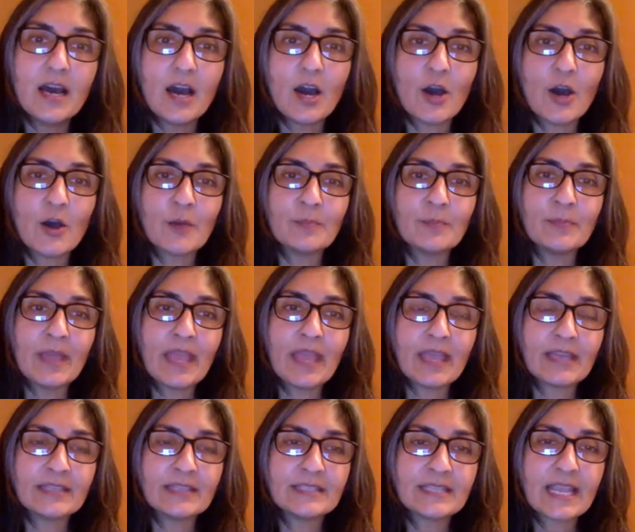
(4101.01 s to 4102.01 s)

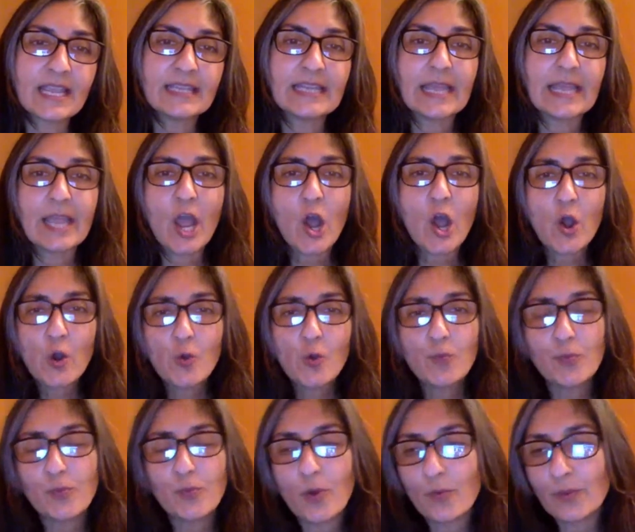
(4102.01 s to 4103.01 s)
And I
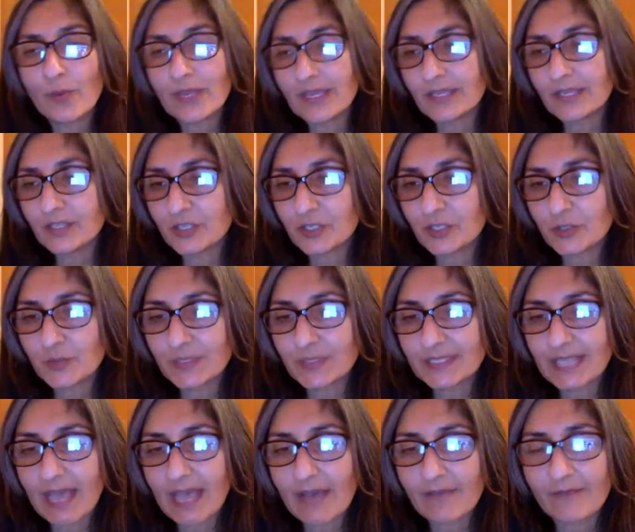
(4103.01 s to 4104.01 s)
hope what we can do
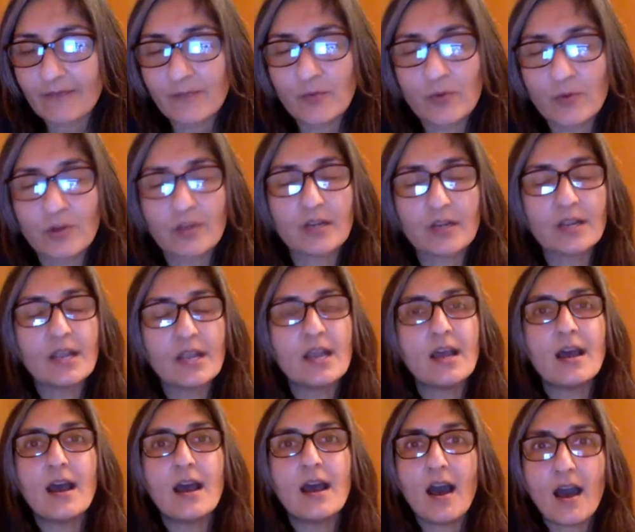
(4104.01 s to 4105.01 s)
is have more
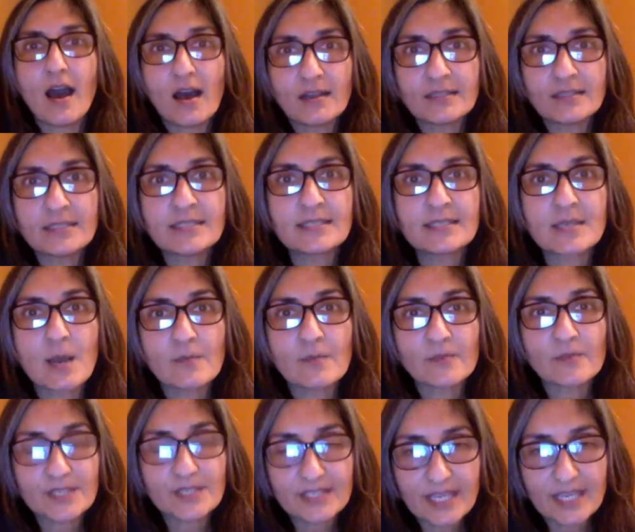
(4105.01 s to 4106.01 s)
honest
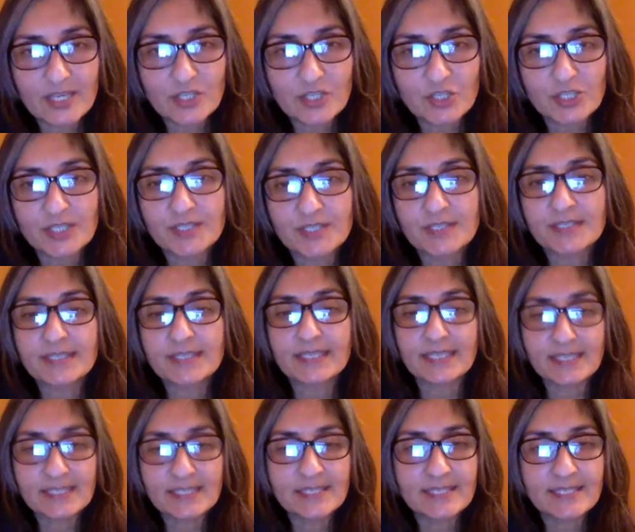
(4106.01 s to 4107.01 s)
conversations
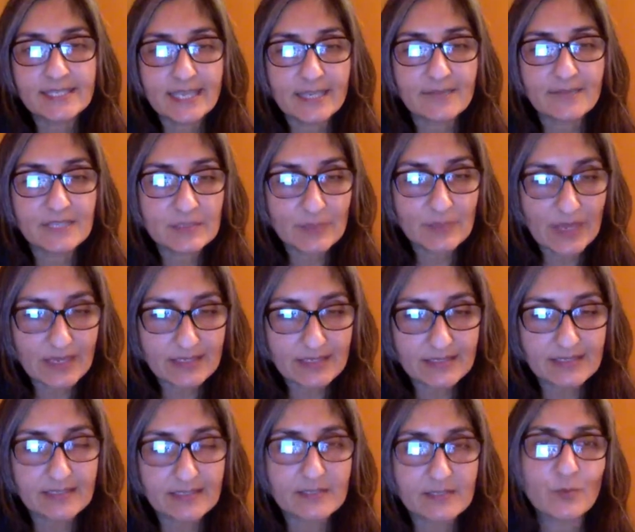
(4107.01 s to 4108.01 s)
in safe
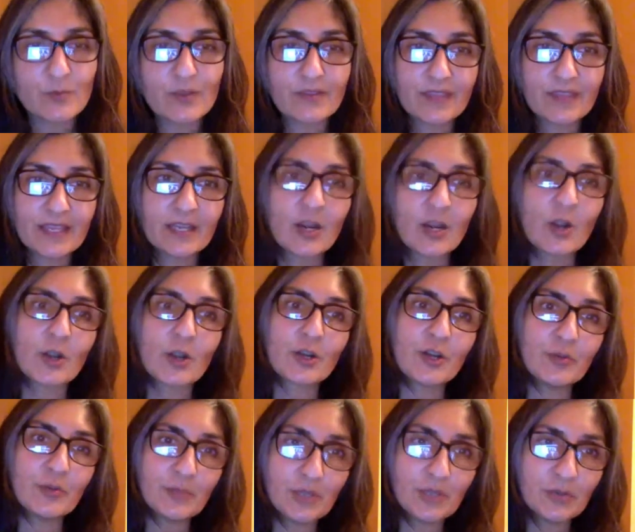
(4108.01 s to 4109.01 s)
spaces within our
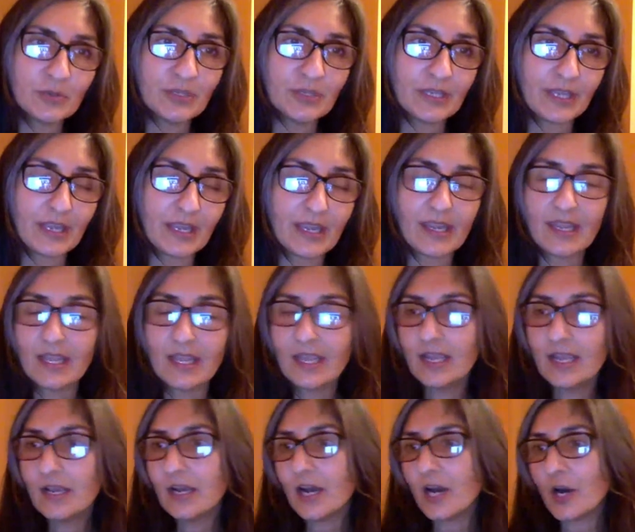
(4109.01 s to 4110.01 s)
community
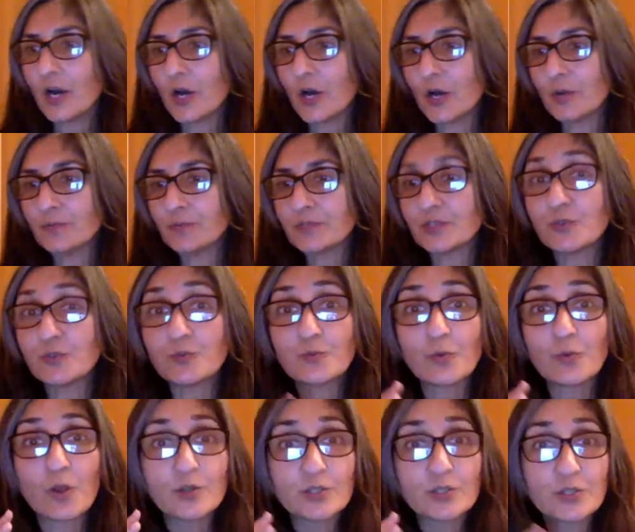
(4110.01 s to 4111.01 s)

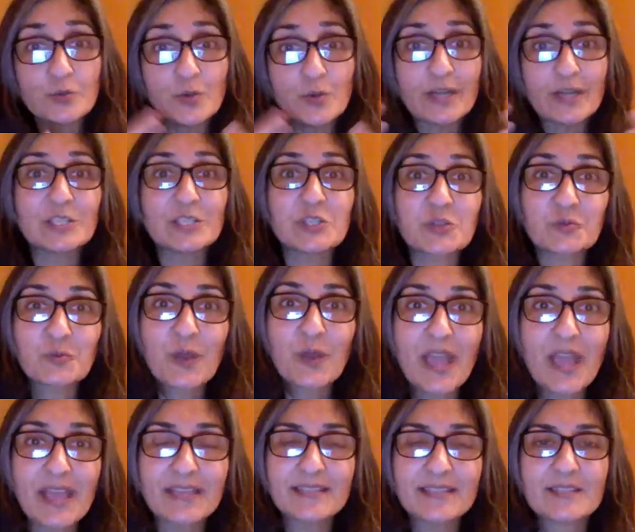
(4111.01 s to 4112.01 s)
to
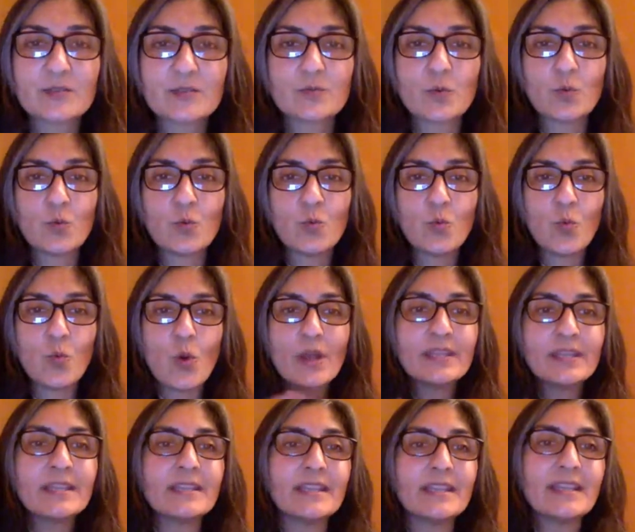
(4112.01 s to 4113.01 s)
address
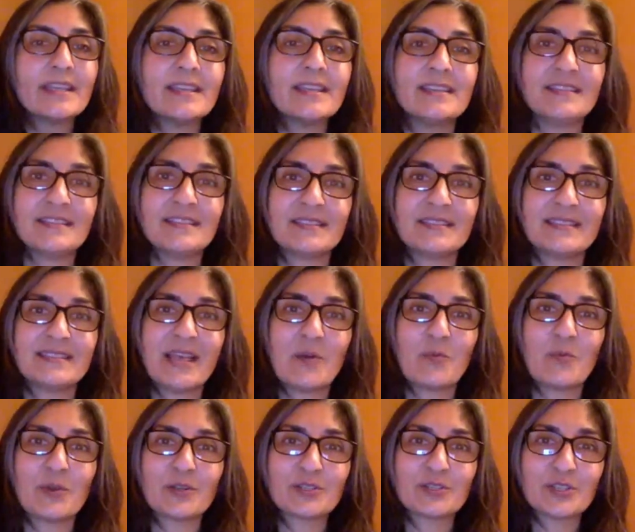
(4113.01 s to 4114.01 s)
what it is
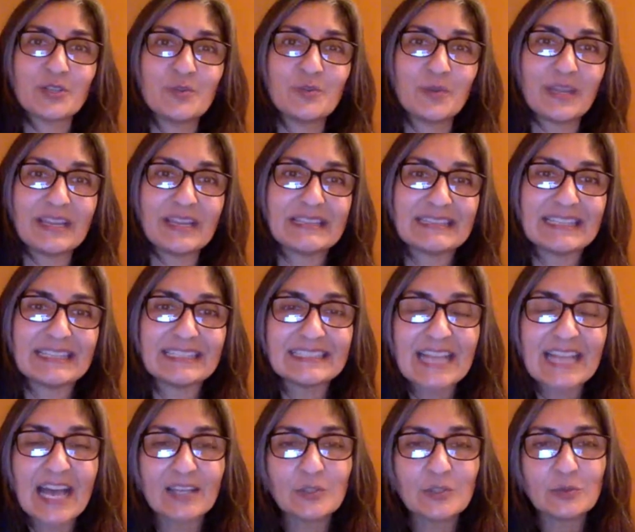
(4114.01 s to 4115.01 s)
that we're doing that
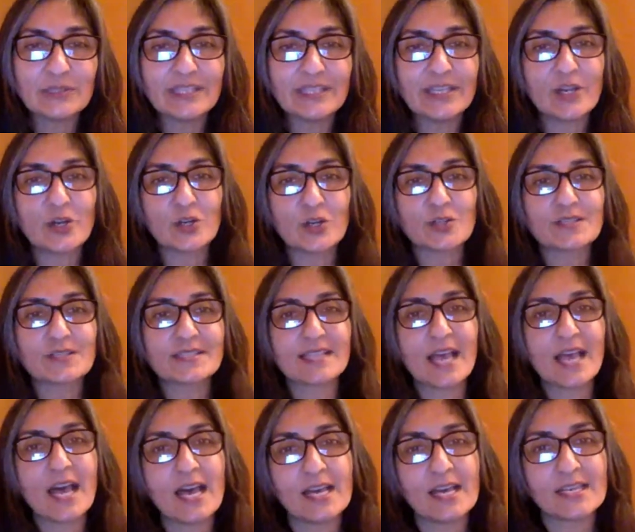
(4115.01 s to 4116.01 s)
not only hurts
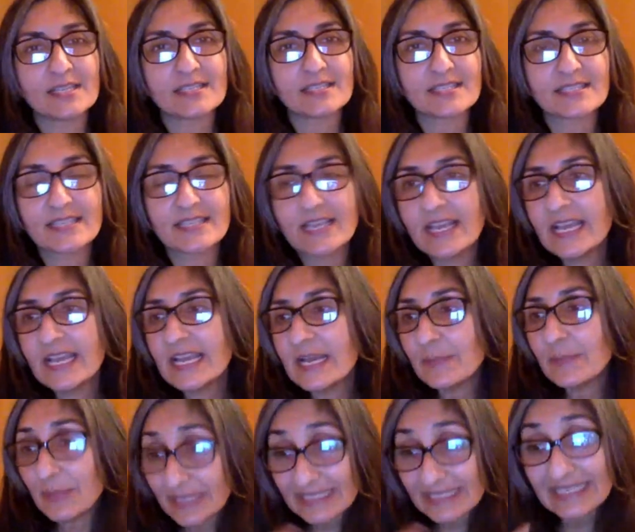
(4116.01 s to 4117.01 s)
us,
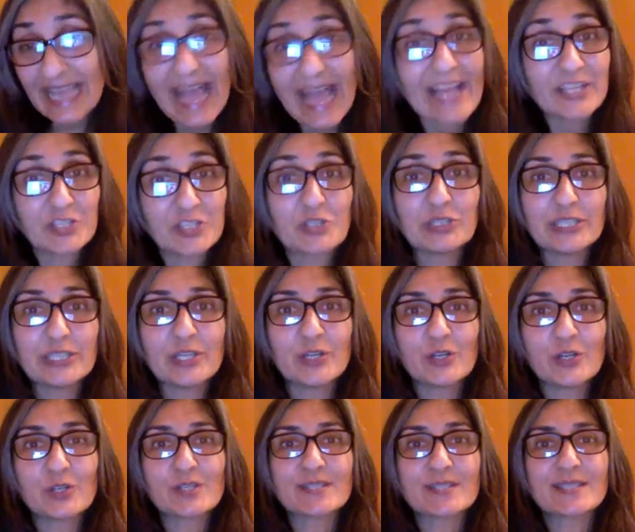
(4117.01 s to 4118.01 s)
but it actually
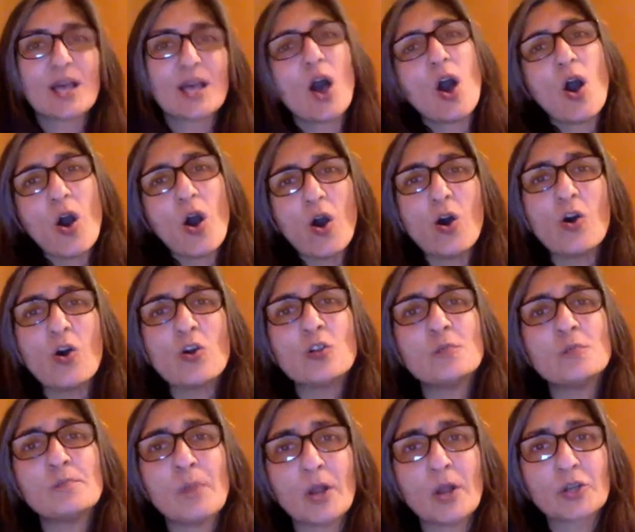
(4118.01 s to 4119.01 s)
hurts
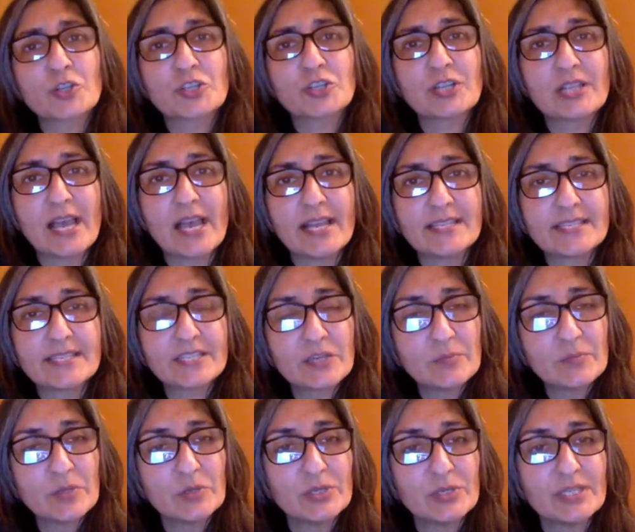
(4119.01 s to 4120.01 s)
all marginalized
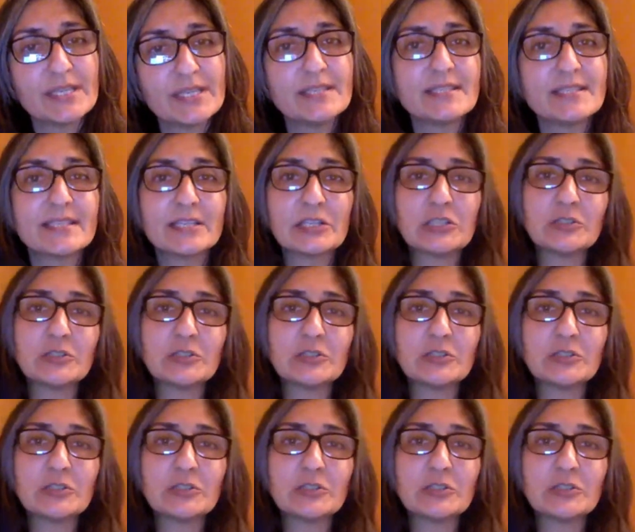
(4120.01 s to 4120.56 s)
communities,